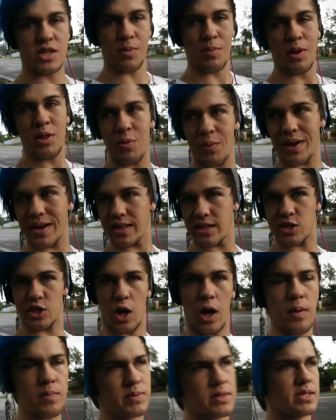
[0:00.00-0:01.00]
so I'm on the way to the
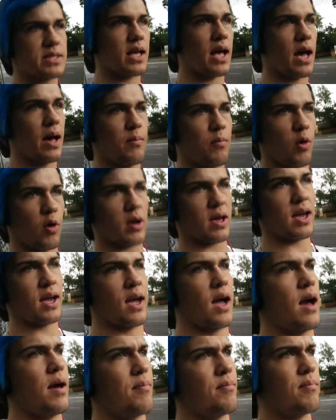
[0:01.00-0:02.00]
shops, I'm um,
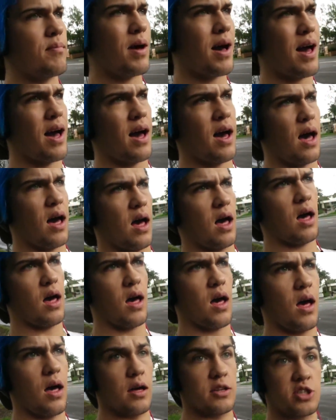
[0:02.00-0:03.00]
walking, I'm
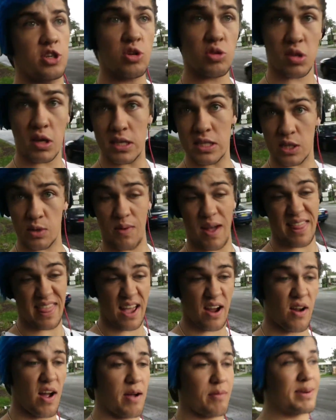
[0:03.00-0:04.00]
uh, two thirds of the way
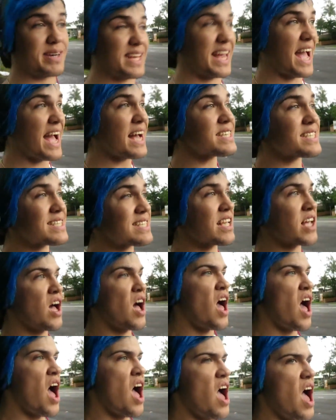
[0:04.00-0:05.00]
there I would guess,
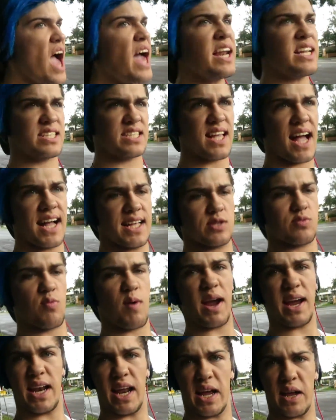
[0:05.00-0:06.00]
and it starts
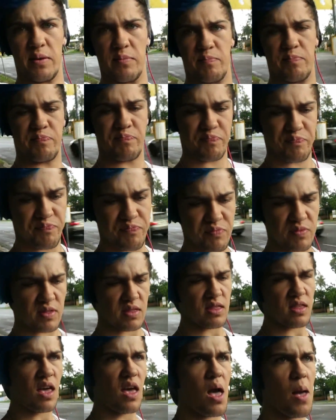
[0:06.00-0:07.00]
raining
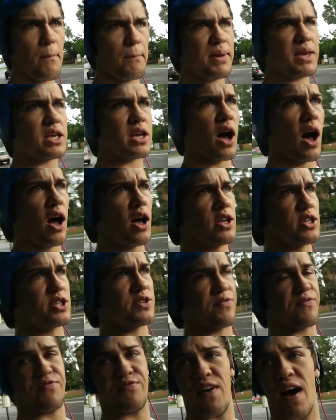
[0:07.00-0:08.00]

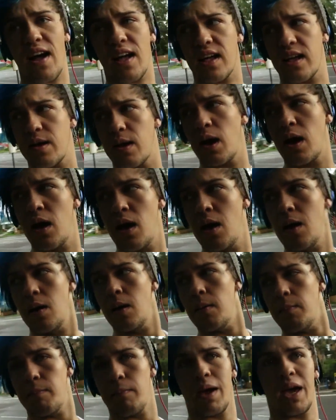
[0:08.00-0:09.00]
because fuck
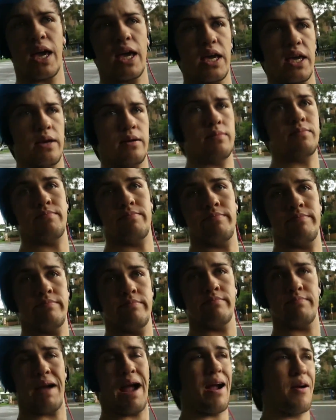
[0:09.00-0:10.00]
me,
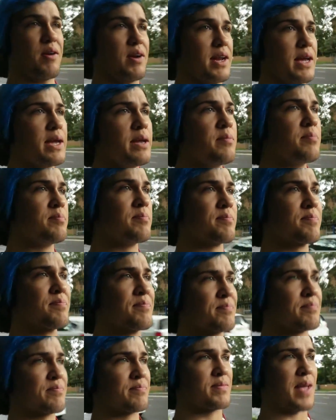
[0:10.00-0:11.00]
apparently.
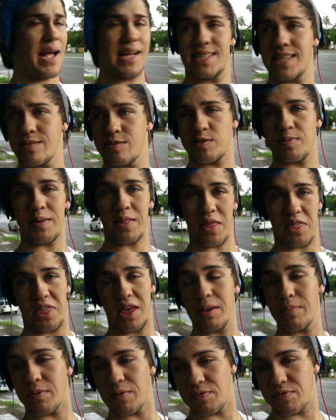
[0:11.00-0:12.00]
That seems to be the
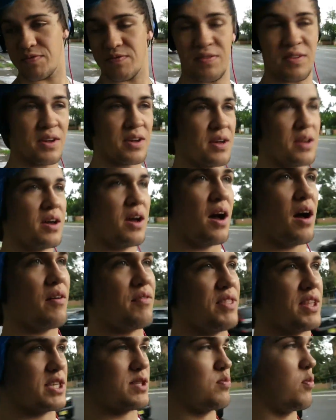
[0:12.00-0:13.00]
theme of,
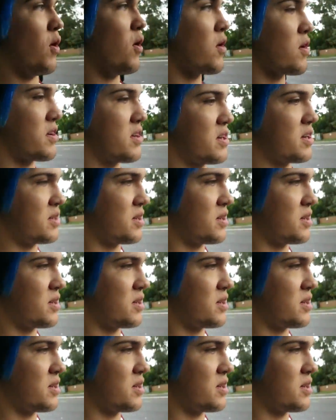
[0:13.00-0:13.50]
of this walk.